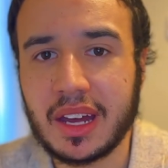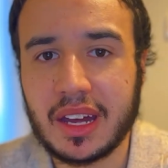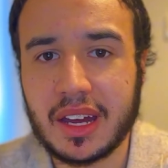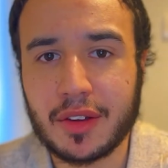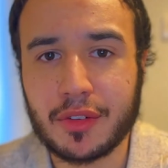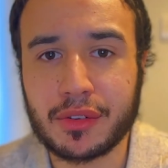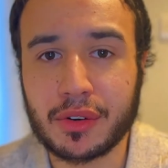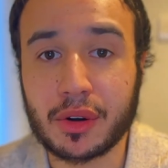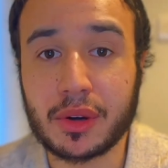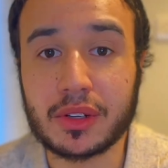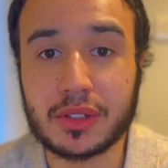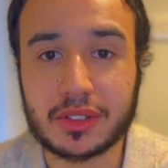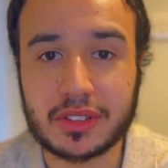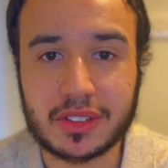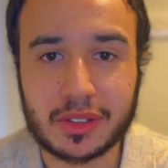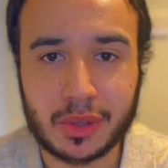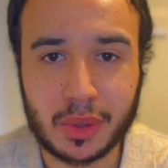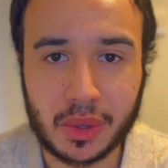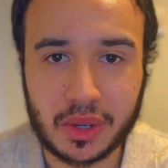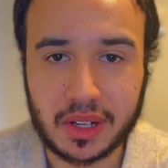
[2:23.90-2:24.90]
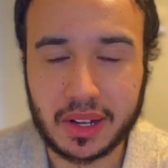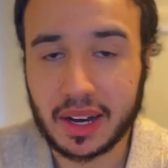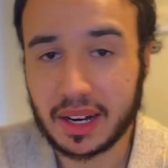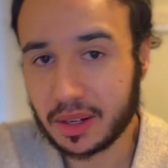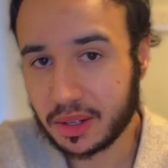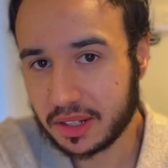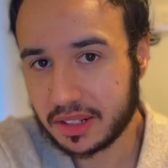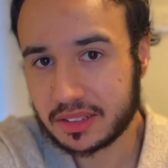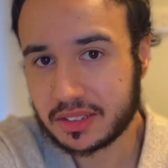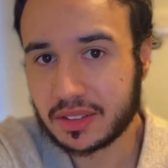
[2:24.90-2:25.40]
for us to
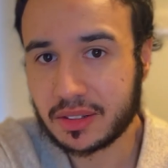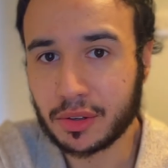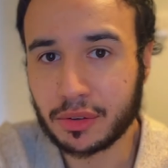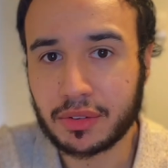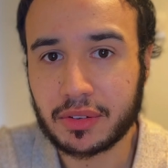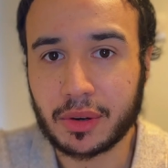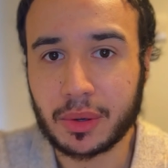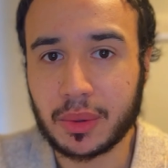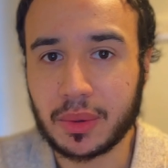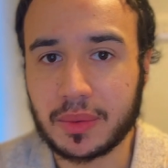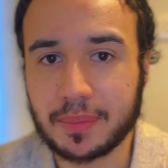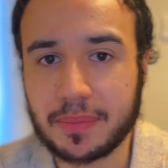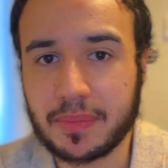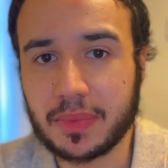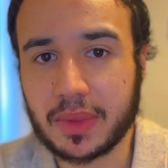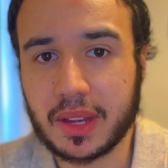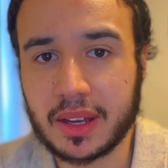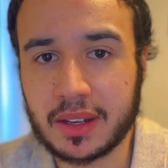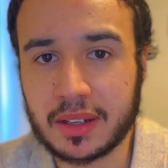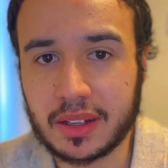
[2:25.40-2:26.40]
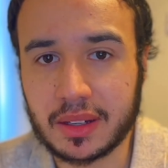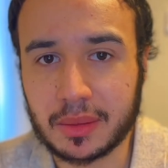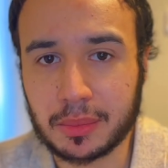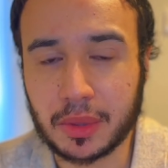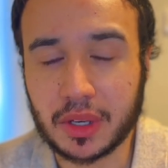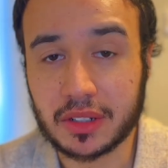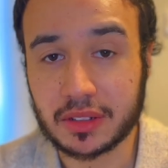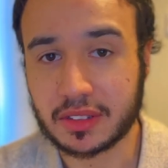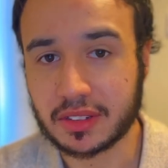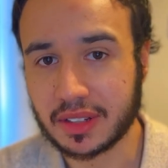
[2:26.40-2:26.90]
allow this stuff through,
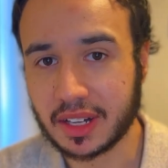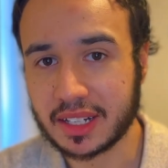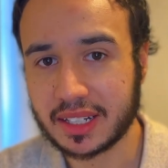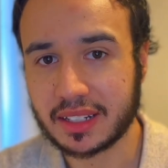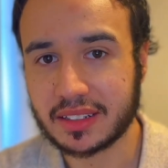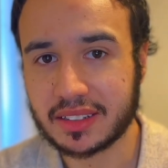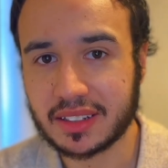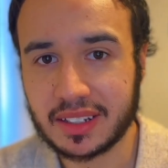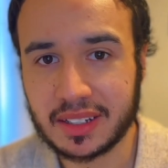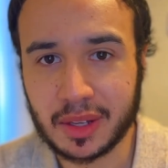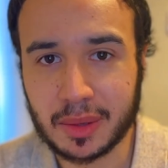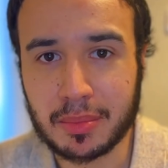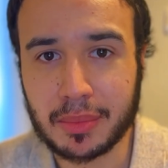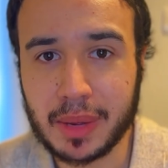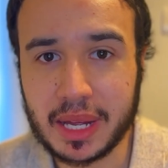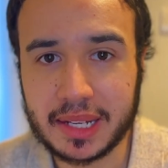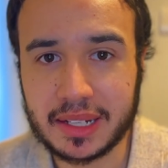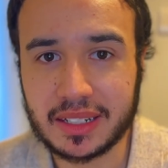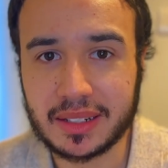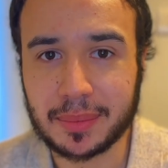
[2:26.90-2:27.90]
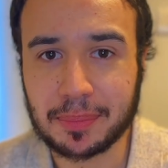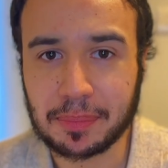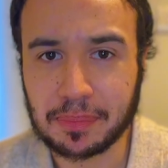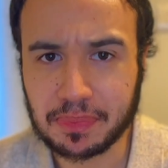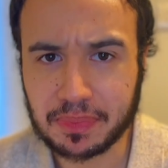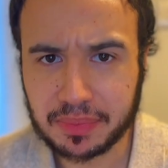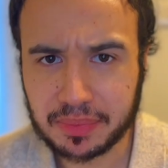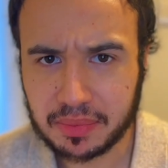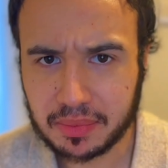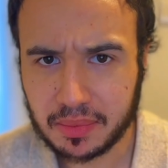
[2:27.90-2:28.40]
because like I say, the main
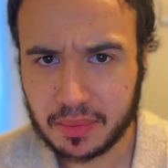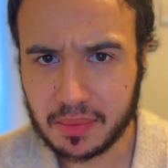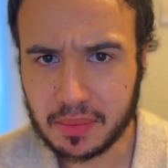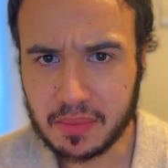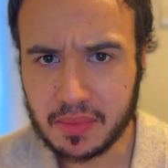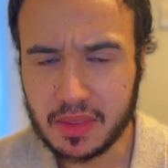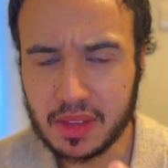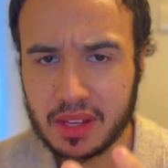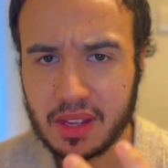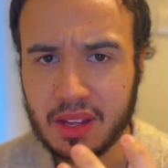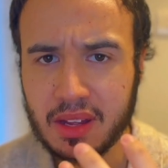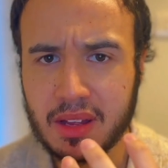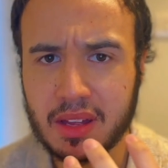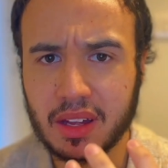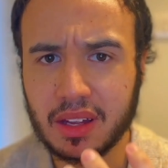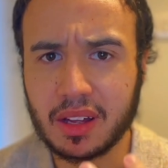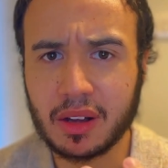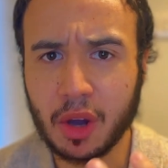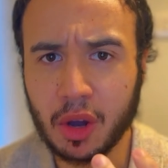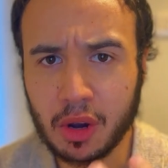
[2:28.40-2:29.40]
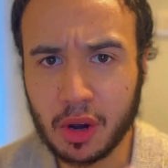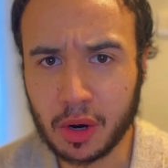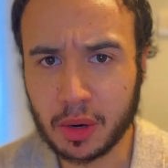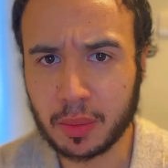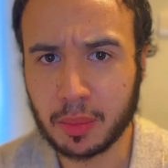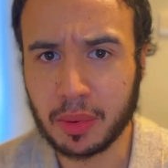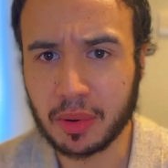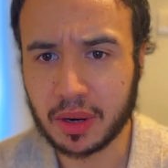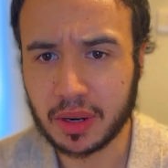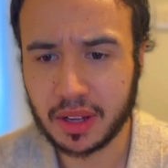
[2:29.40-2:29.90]

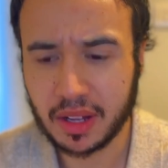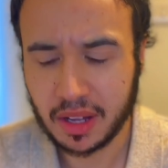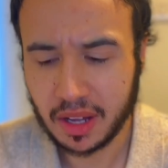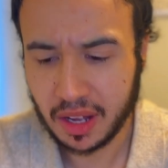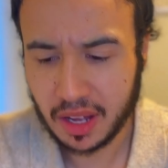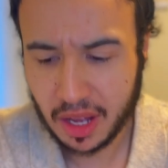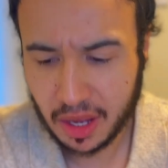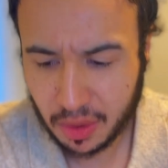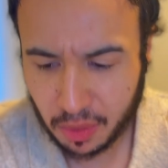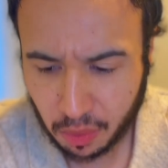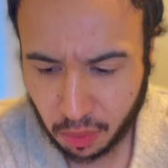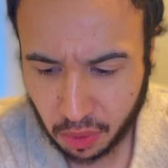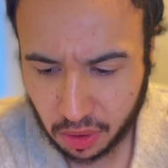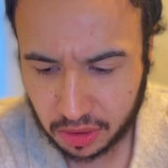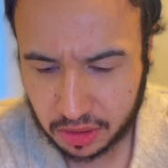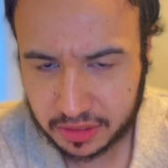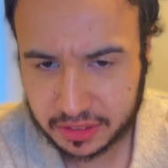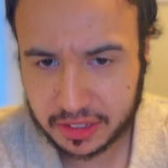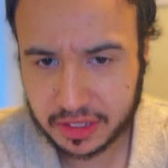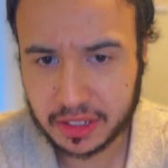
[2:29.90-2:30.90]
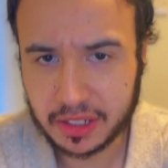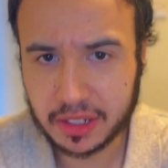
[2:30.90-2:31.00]
hub was